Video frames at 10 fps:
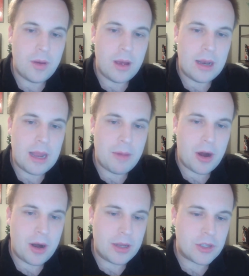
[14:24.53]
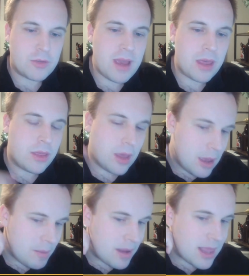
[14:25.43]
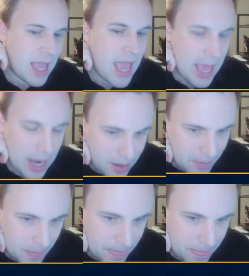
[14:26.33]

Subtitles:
Nembhard and Smith. But then